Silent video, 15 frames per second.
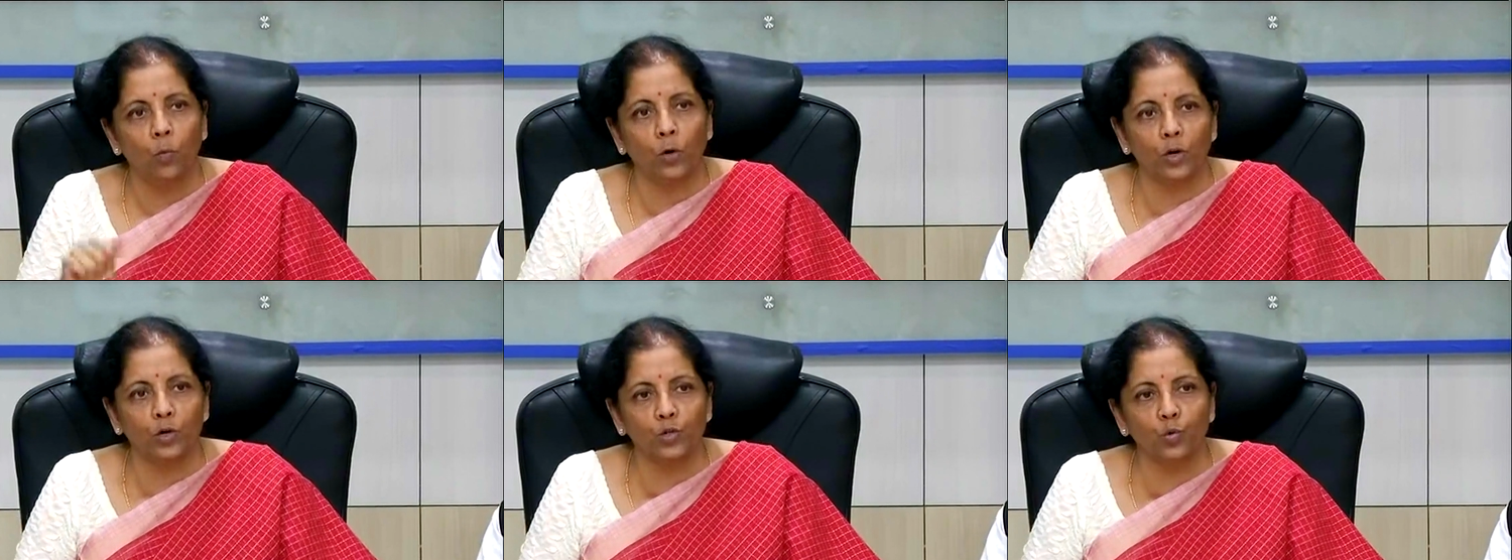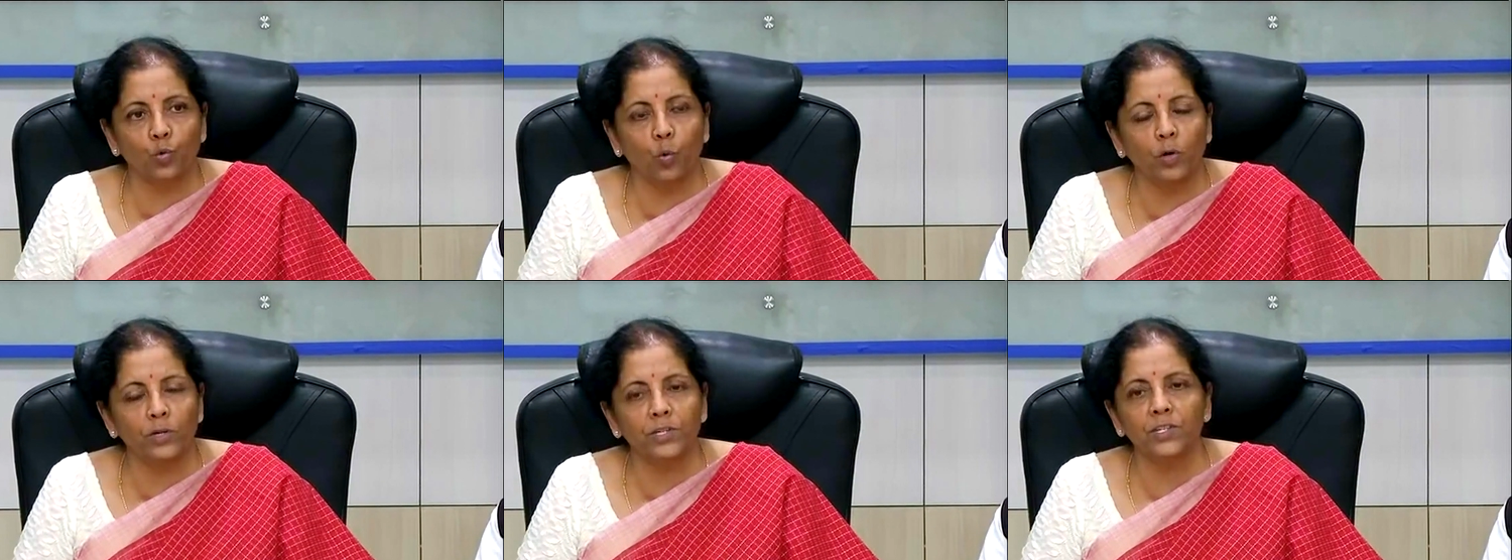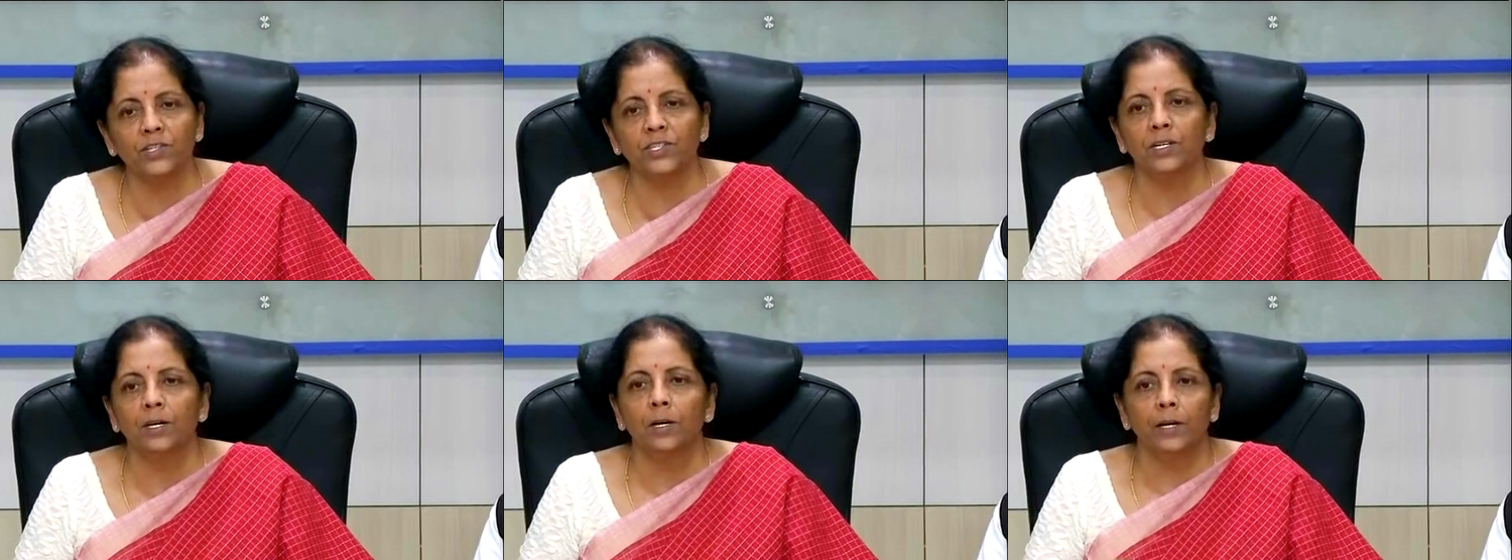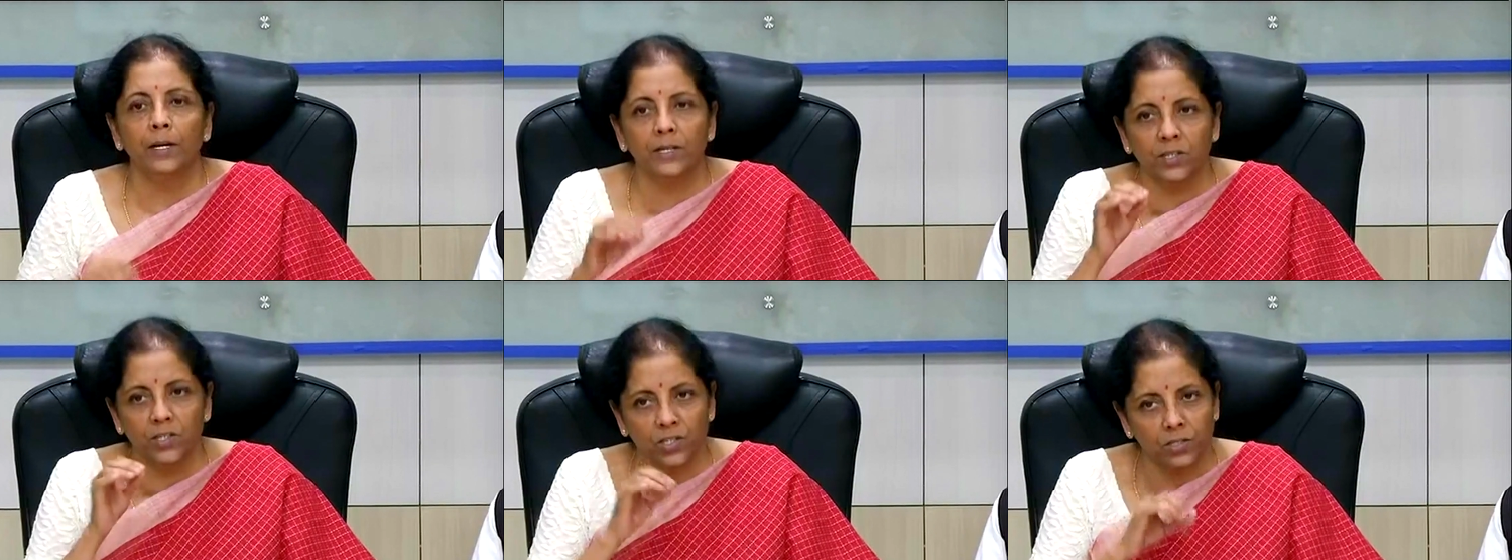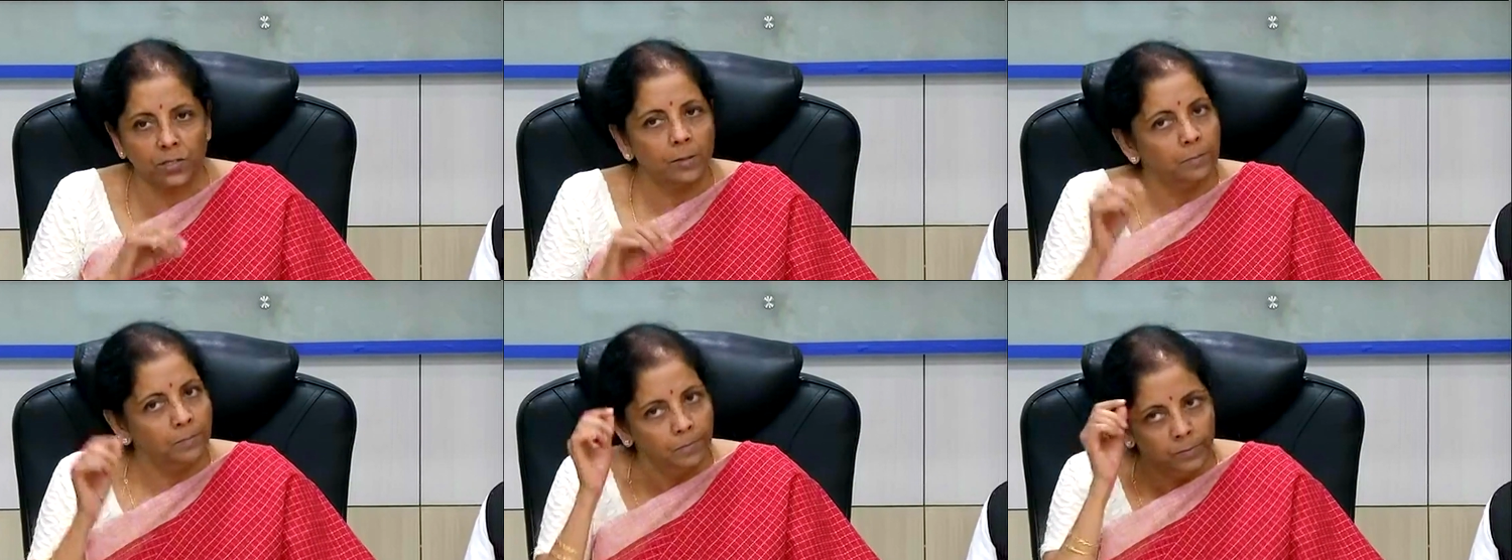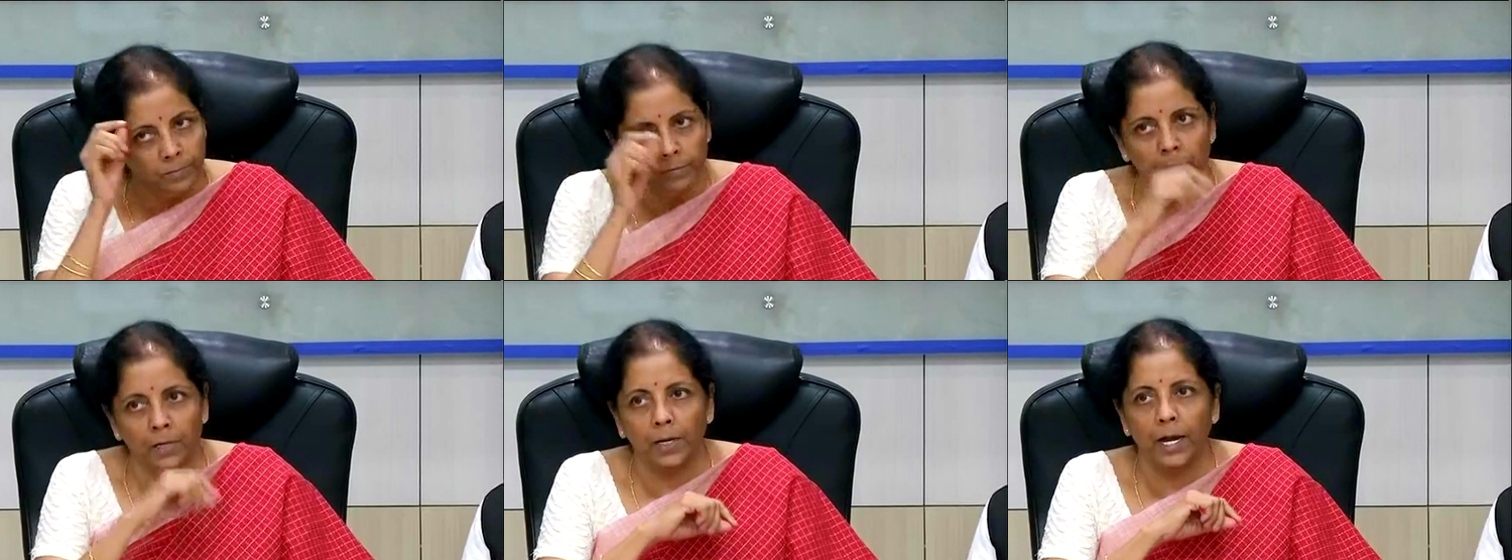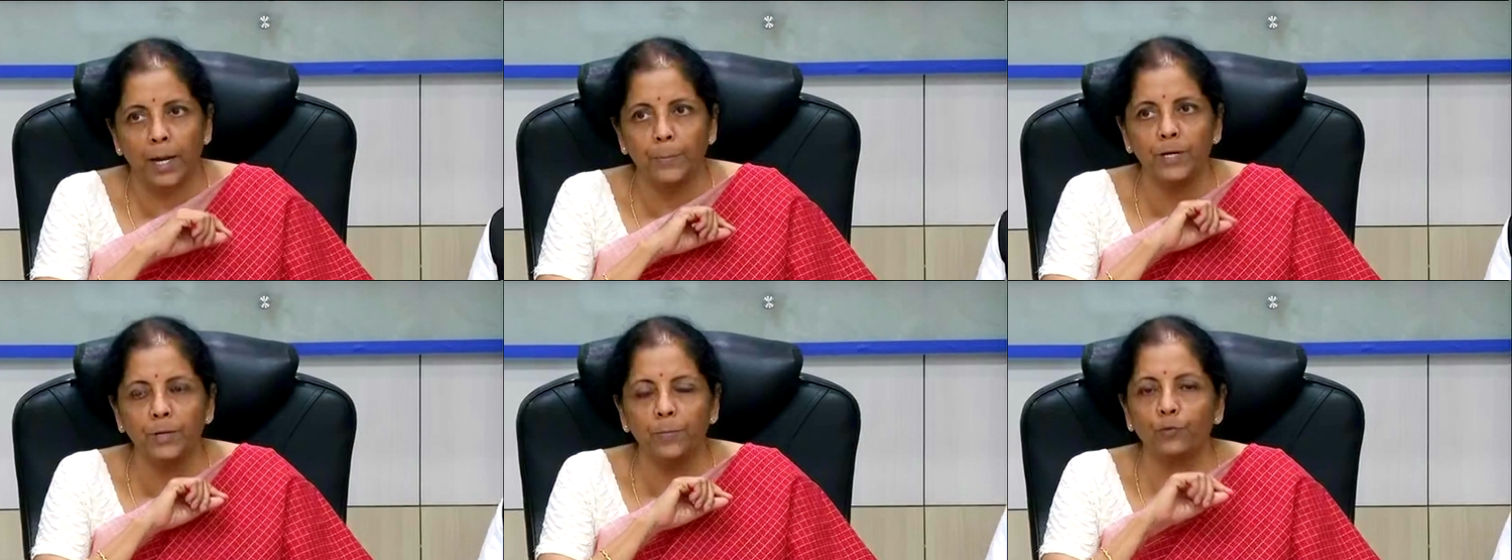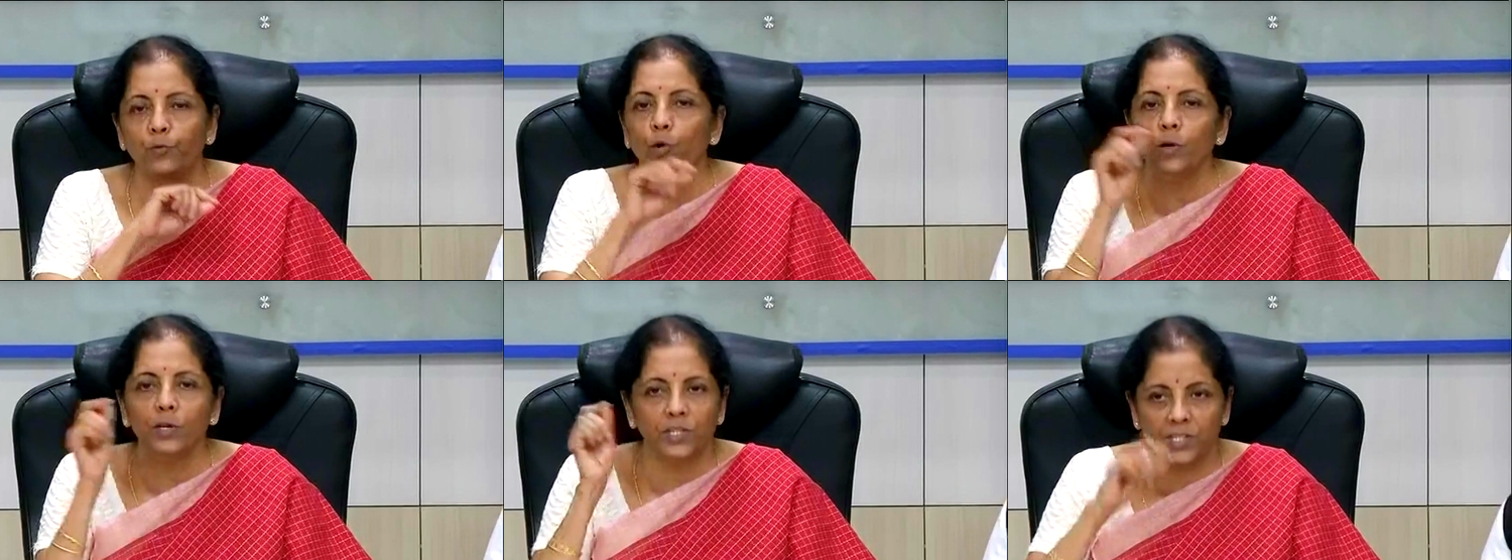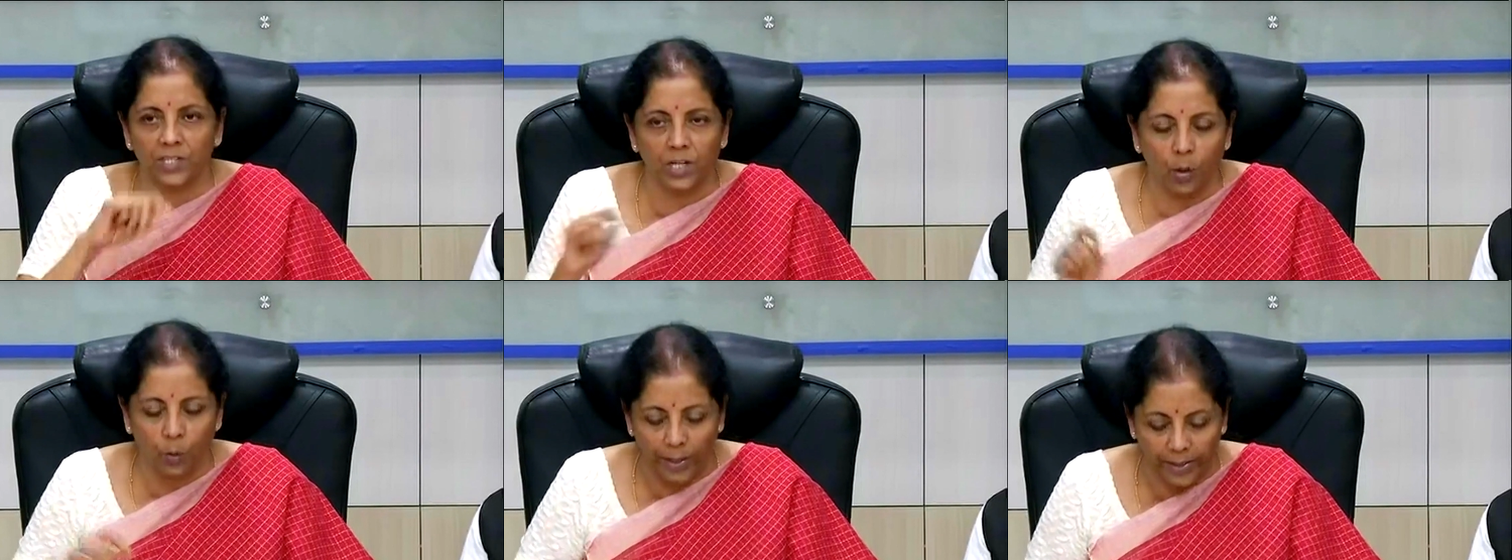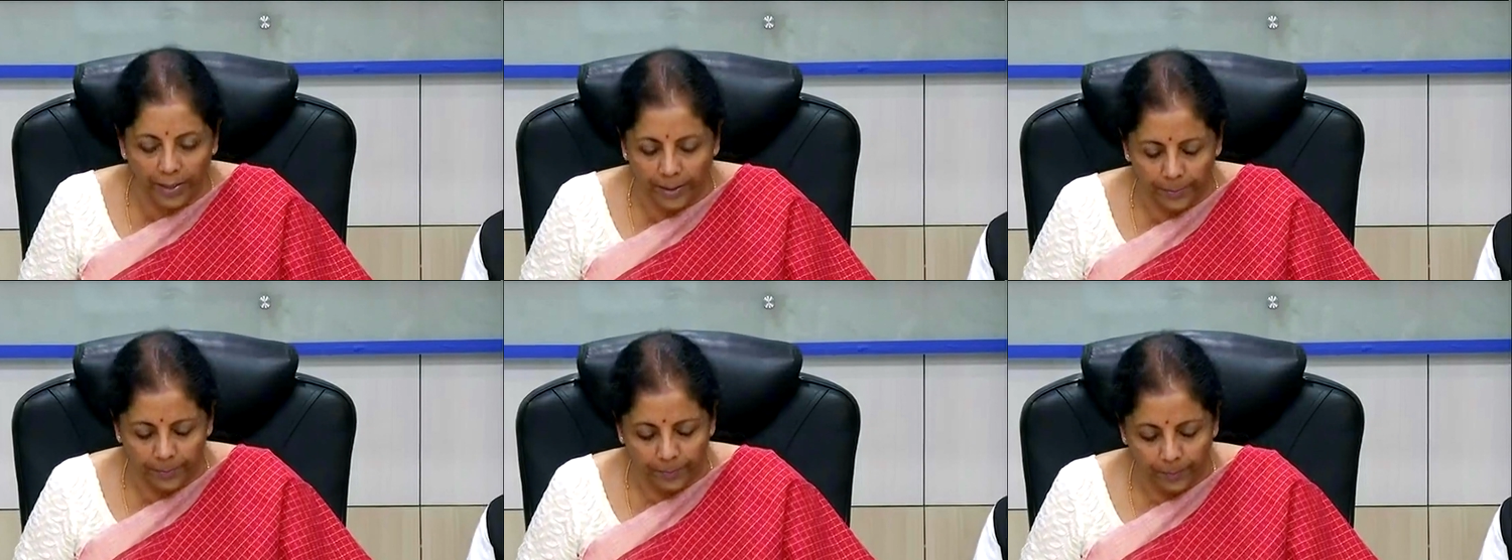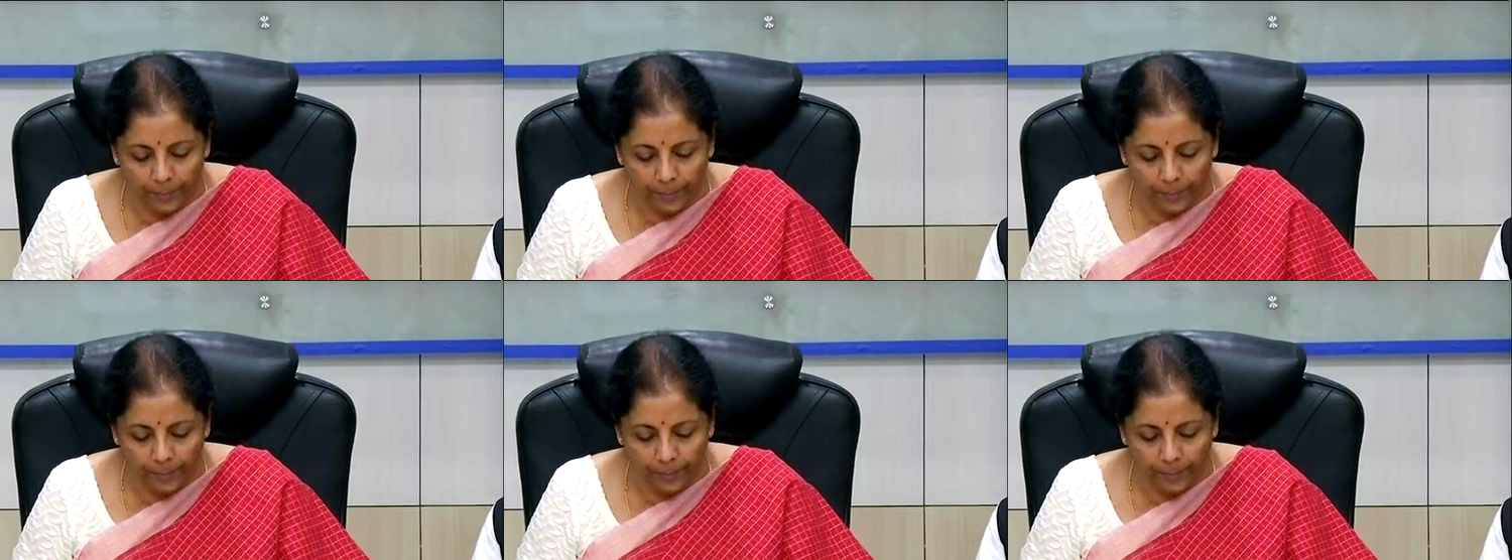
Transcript: one or two quarters it has happened before it is now again